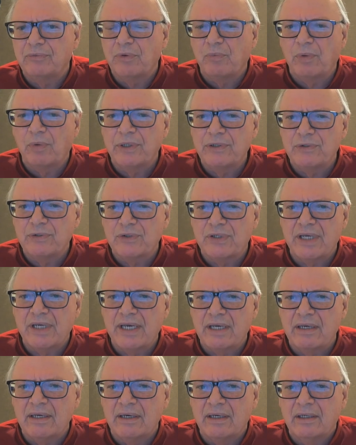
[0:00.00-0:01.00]
when you
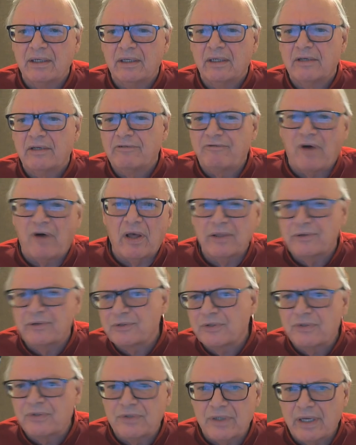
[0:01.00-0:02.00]
see
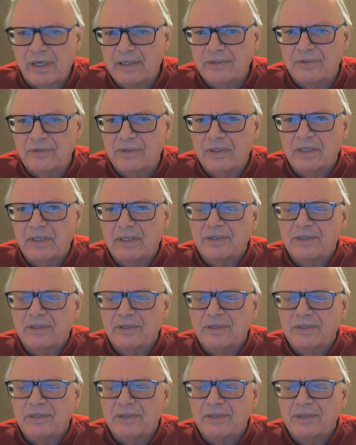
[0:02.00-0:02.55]
fathers and sons.